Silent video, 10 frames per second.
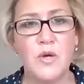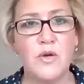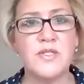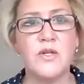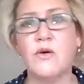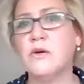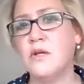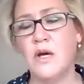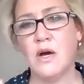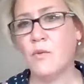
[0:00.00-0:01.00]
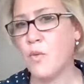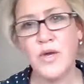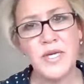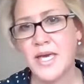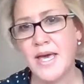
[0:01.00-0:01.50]
who's not a
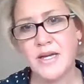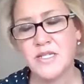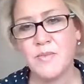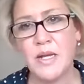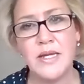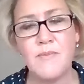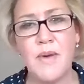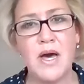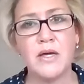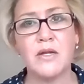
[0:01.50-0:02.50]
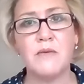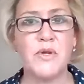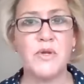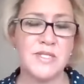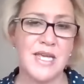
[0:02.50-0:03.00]
work accountability partner,
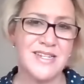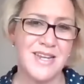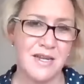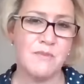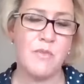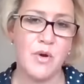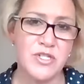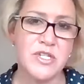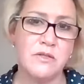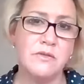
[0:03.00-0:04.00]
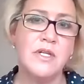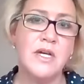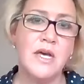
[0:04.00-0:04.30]
but who's actually an emotional